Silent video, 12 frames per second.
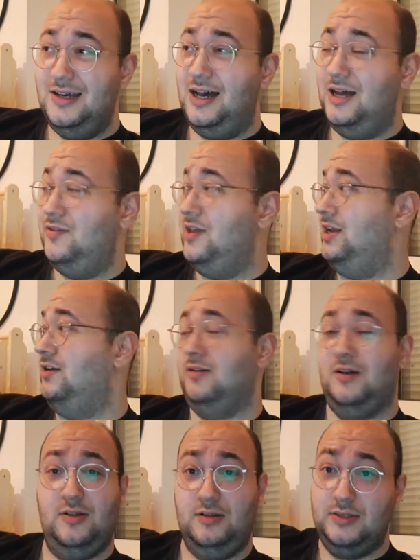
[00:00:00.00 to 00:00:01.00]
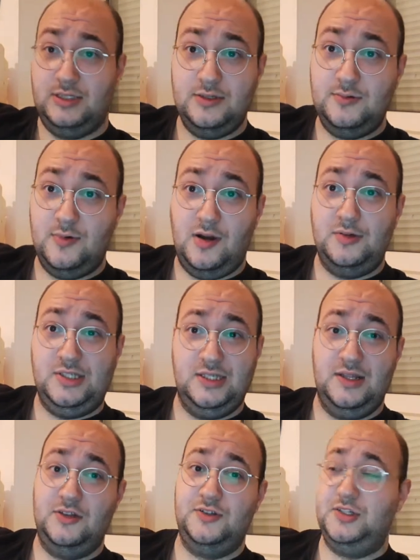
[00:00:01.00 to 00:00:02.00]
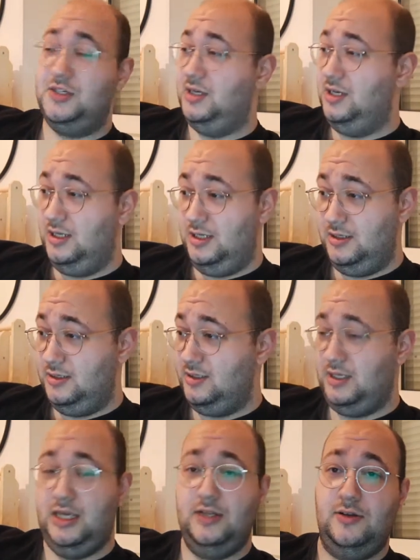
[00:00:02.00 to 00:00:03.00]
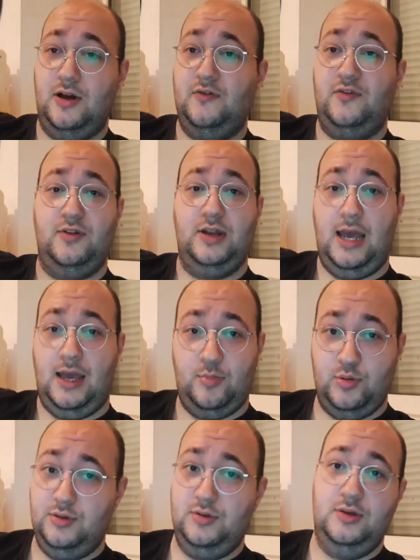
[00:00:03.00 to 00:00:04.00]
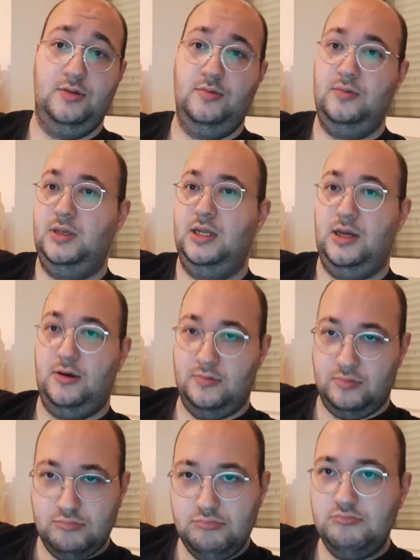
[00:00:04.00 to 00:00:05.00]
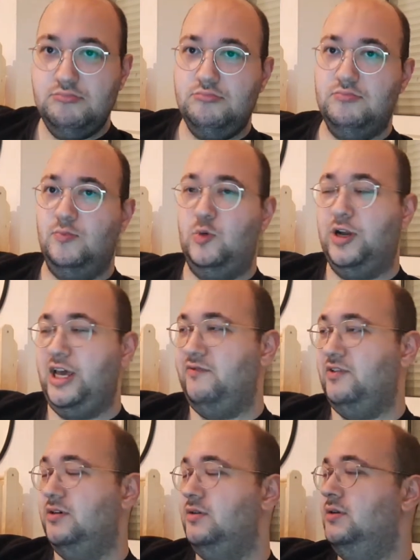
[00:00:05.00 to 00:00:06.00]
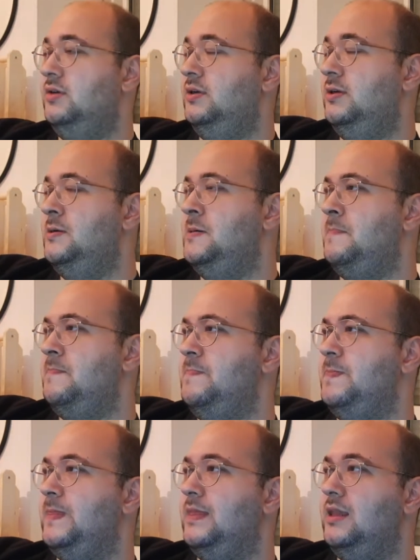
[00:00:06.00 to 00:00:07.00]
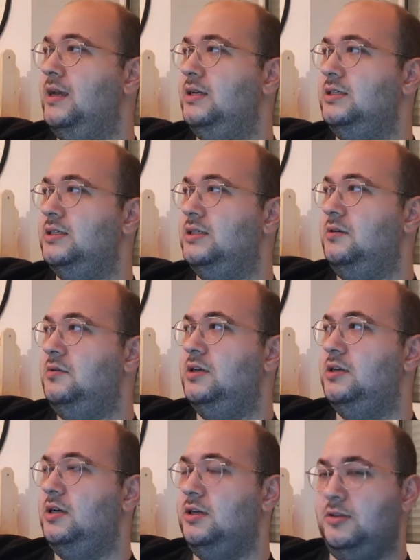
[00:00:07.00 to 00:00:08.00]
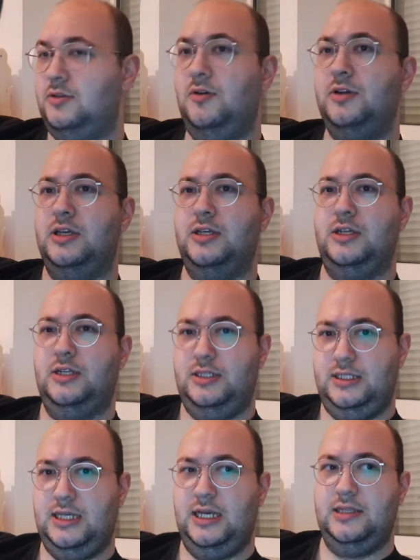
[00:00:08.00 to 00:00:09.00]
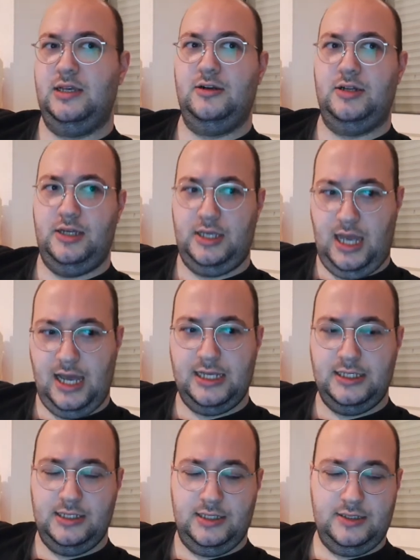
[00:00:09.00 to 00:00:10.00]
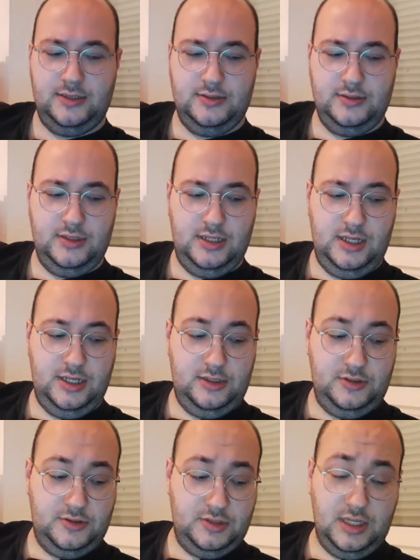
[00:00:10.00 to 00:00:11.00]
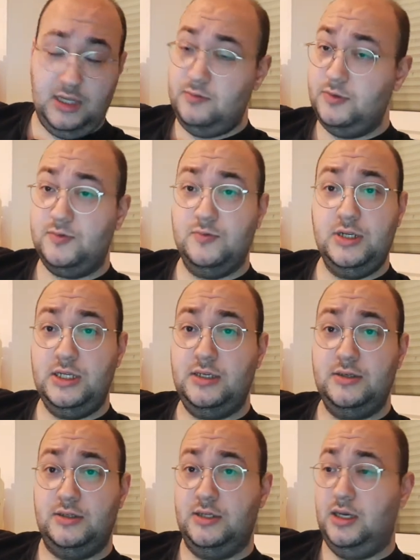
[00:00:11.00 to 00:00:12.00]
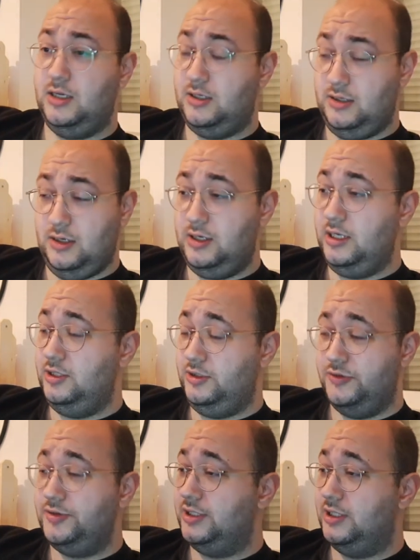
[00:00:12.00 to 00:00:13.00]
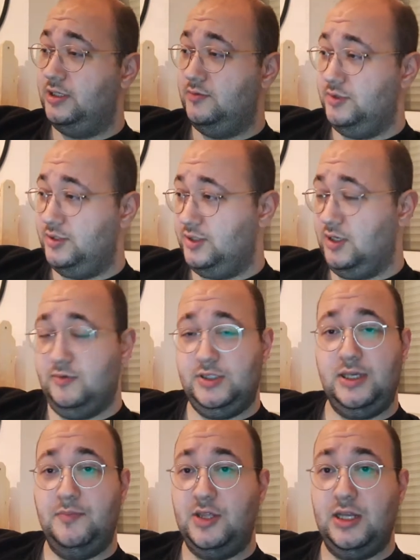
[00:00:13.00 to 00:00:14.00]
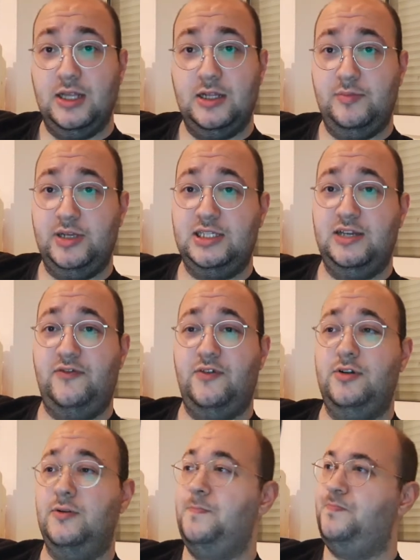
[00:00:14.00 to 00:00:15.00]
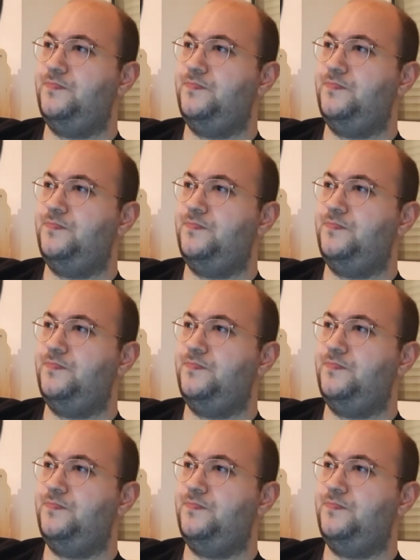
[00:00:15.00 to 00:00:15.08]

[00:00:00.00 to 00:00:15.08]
And then I'll do Rowan's lunch, and he'll go for a nap and you know, whatever. So I got it, and I sat there and I ate it, and it was really good. I enjoyed it. It was something a little bit different